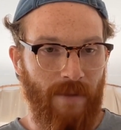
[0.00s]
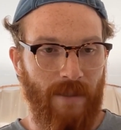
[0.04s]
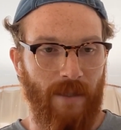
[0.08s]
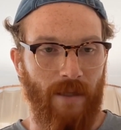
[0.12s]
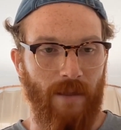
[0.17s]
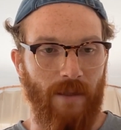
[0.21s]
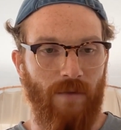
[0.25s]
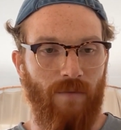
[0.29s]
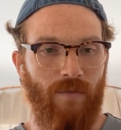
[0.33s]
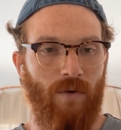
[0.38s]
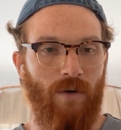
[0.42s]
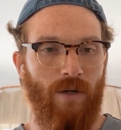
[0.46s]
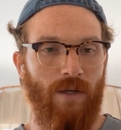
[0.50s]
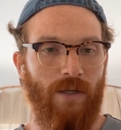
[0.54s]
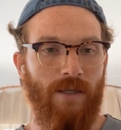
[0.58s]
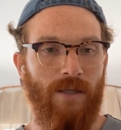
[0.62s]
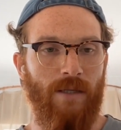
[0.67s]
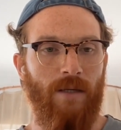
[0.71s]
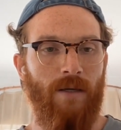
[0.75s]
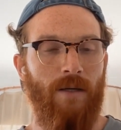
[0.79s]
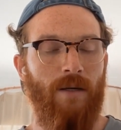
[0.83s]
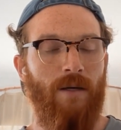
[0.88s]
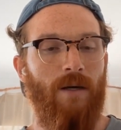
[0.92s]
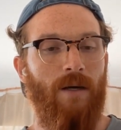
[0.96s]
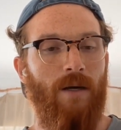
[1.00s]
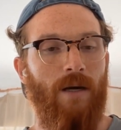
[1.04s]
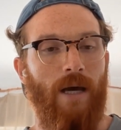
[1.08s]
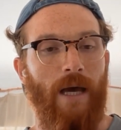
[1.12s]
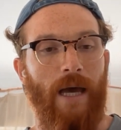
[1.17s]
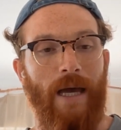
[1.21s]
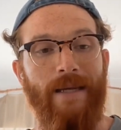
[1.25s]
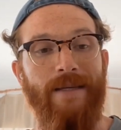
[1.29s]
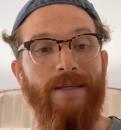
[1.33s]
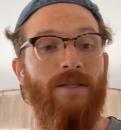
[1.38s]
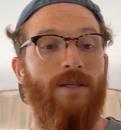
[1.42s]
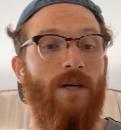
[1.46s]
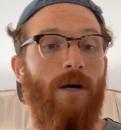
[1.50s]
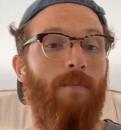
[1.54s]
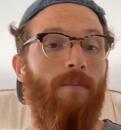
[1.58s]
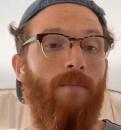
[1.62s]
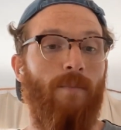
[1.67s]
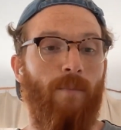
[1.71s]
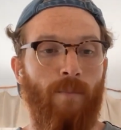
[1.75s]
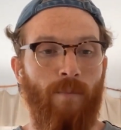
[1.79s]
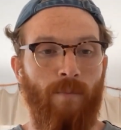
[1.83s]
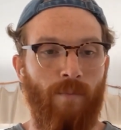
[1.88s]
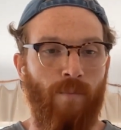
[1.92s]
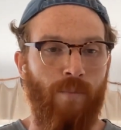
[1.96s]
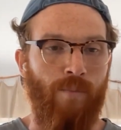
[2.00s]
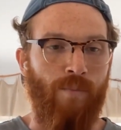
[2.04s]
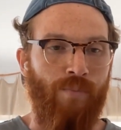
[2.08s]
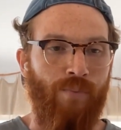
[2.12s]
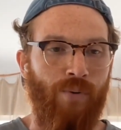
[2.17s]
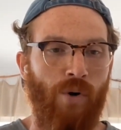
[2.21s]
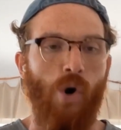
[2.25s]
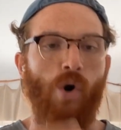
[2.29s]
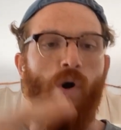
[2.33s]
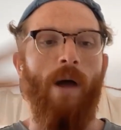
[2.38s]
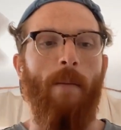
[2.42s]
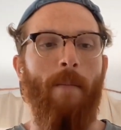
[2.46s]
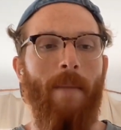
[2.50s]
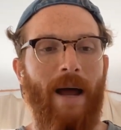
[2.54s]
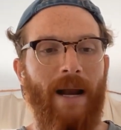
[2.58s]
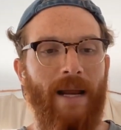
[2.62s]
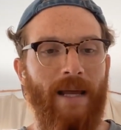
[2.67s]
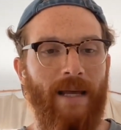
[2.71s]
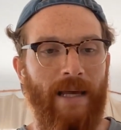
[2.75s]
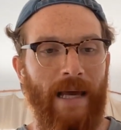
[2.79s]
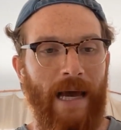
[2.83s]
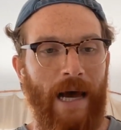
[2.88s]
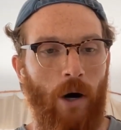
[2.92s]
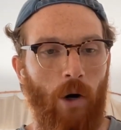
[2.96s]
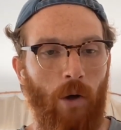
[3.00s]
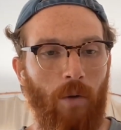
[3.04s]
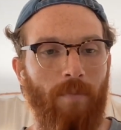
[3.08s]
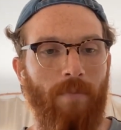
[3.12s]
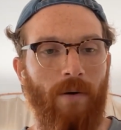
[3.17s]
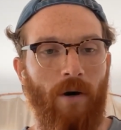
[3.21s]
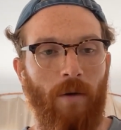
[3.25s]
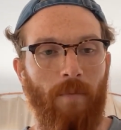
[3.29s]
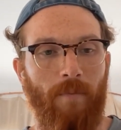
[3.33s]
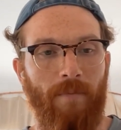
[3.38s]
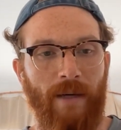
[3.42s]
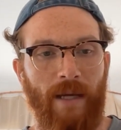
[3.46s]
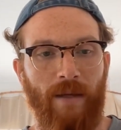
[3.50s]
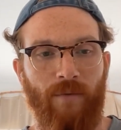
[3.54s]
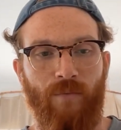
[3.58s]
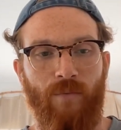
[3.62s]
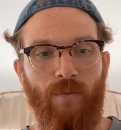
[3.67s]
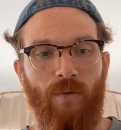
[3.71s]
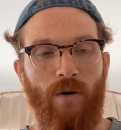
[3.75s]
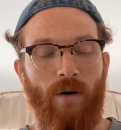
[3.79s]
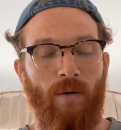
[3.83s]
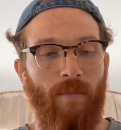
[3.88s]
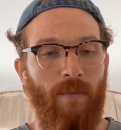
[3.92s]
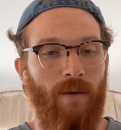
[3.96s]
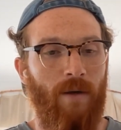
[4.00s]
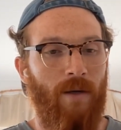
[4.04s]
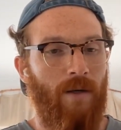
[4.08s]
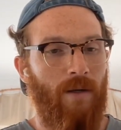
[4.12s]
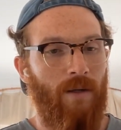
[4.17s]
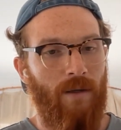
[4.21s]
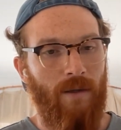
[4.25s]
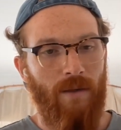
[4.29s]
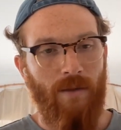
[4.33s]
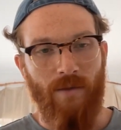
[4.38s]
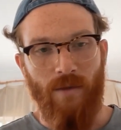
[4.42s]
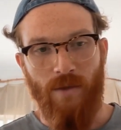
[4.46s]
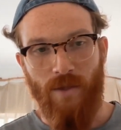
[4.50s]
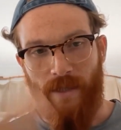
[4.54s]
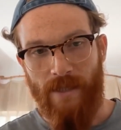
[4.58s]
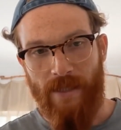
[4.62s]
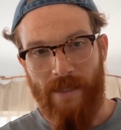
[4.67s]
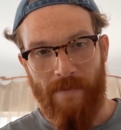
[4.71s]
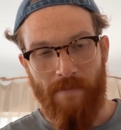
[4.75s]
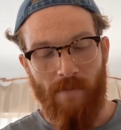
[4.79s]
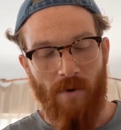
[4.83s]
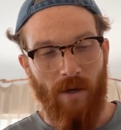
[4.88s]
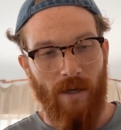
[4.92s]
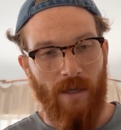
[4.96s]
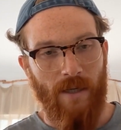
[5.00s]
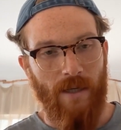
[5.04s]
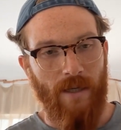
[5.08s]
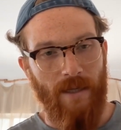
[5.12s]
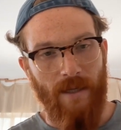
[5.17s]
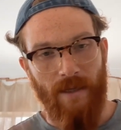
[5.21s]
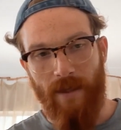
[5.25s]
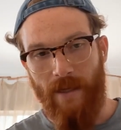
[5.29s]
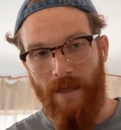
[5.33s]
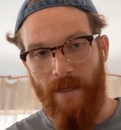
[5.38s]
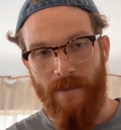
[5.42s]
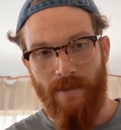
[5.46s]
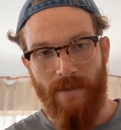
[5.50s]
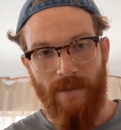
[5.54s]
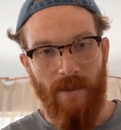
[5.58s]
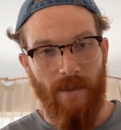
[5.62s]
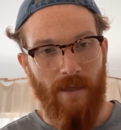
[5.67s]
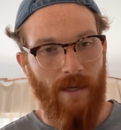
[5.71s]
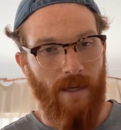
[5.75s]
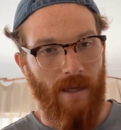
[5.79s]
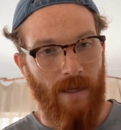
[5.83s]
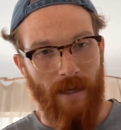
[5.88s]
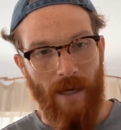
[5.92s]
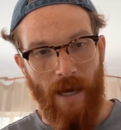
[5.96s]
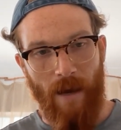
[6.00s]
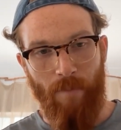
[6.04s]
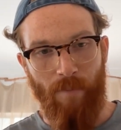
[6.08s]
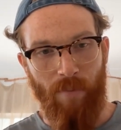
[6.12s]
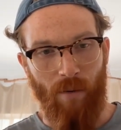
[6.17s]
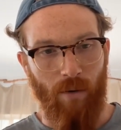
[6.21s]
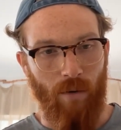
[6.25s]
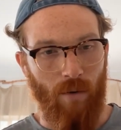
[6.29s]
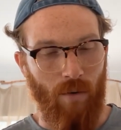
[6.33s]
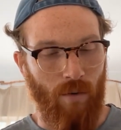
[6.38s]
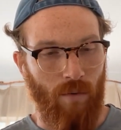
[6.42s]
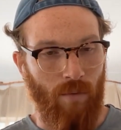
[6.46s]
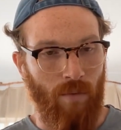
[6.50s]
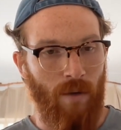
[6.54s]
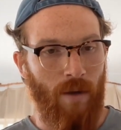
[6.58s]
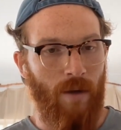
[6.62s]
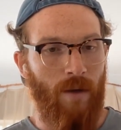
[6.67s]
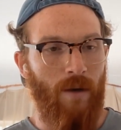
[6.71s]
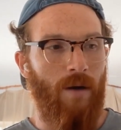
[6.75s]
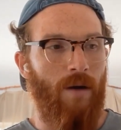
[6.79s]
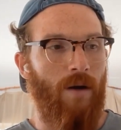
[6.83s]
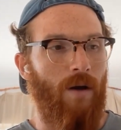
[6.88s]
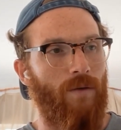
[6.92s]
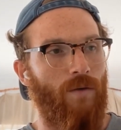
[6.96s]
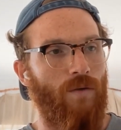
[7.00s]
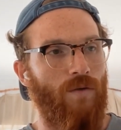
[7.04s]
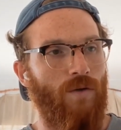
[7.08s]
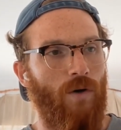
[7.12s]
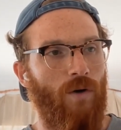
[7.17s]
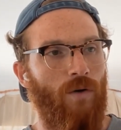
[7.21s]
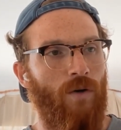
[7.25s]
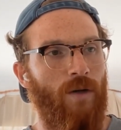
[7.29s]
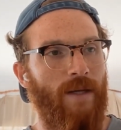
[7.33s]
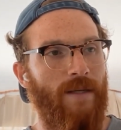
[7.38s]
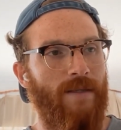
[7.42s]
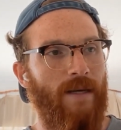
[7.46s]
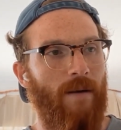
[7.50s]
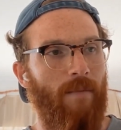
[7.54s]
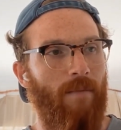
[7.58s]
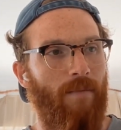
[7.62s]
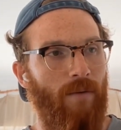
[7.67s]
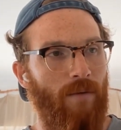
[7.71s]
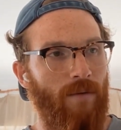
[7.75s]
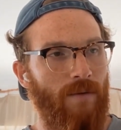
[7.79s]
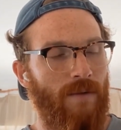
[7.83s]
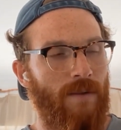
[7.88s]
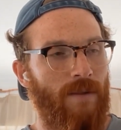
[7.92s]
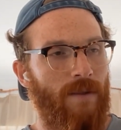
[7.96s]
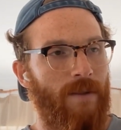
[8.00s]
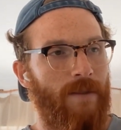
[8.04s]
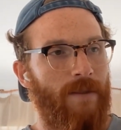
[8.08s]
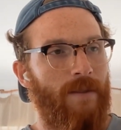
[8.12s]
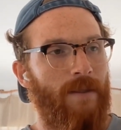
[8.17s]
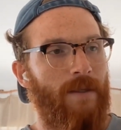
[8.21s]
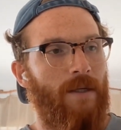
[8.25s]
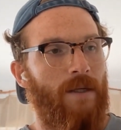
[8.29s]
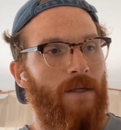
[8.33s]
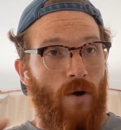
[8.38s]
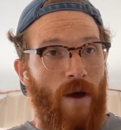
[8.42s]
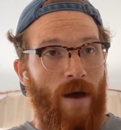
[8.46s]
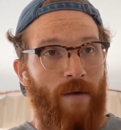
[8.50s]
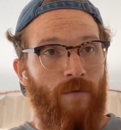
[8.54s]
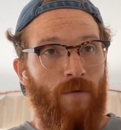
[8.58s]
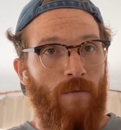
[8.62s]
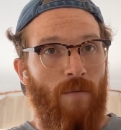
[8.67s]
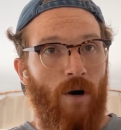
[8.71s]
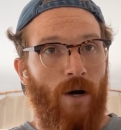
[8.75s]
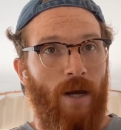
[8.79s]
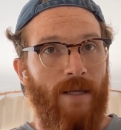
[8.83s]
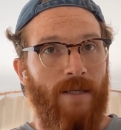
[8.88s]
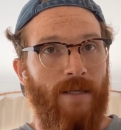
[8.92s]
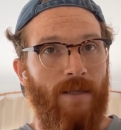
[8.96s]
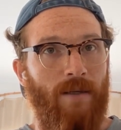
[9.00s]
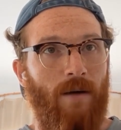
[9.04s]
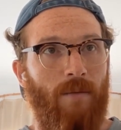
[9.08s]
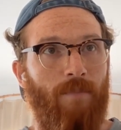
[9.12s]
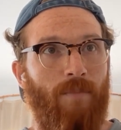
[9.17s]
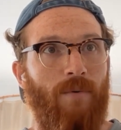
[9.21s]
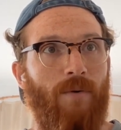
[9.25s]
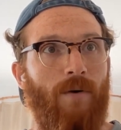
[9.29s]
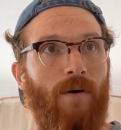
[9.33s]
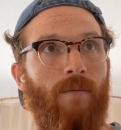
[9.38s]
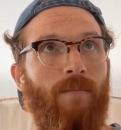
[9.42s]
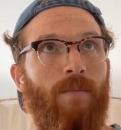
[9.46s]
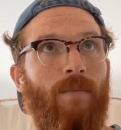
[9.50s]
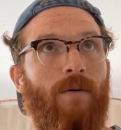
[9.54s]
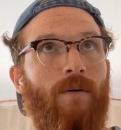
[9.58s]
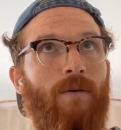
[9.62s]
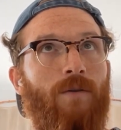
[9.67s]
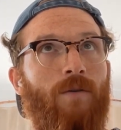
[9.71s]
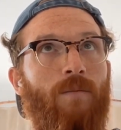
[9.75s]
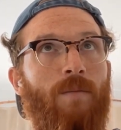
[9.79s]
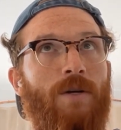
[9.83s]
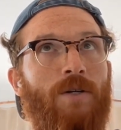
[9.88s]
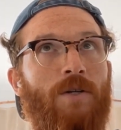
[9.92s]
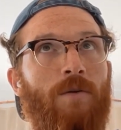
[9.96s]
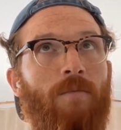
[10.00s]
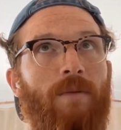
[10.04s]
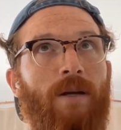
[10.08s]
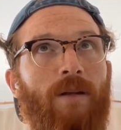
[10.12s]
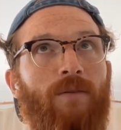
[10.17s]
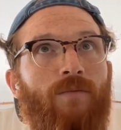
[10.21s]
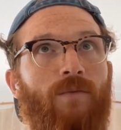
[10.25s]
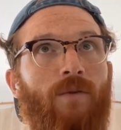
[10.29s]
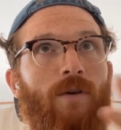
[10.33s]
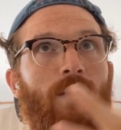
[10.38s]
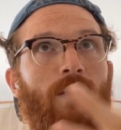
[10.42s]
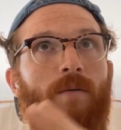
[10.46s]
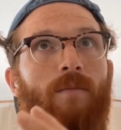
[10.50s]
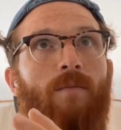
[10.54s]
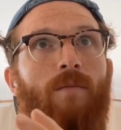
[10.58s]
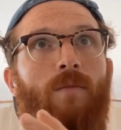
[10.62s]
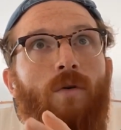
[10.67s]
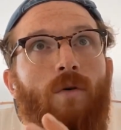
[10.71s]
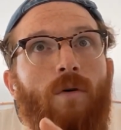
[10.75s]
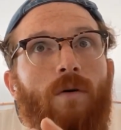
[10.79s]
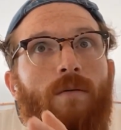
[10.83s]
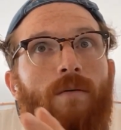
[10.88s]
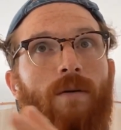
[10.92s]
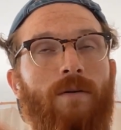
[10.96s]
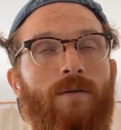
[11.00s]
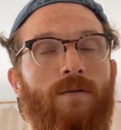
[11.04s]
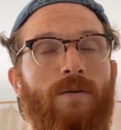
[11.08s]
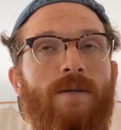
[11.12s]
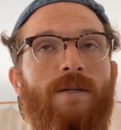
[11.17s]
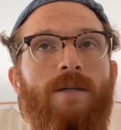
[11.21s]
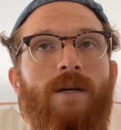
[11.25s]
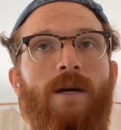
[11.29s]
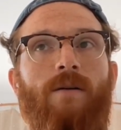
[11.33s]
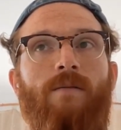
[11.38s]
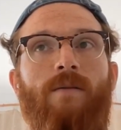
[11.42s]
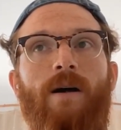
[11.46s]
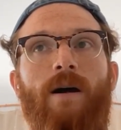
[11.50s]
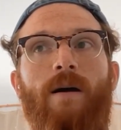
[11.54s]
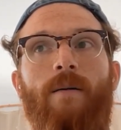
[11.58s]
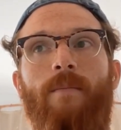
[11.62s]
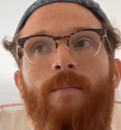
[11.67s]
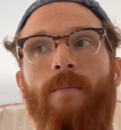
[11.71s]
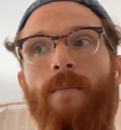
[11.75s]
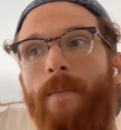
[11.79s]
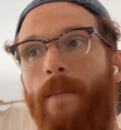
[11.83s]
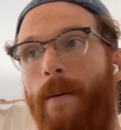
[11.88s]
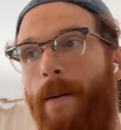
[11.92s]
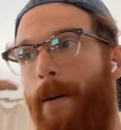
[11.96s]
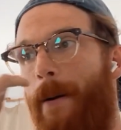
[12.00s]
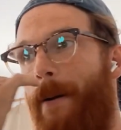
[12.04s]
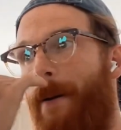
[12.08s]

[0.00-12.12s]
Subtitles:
Salesforce, and some programmatic outbound platform such as Smartly, Instantly, Apollo. Those are good examples. You have your marketing automation platform, use CRM,